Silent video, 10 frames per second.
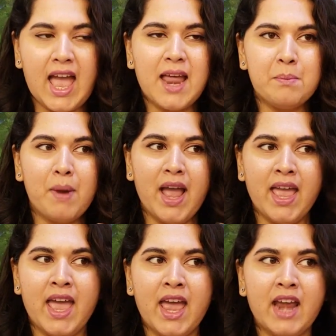And my
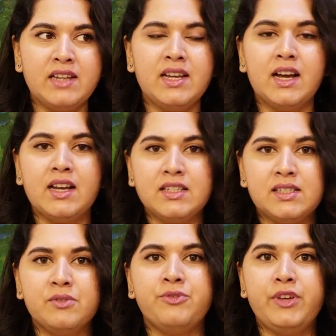hair
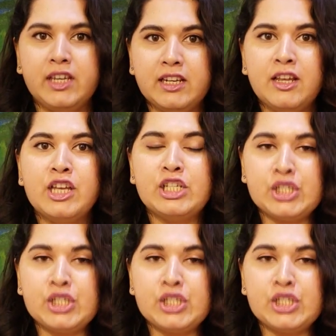does feel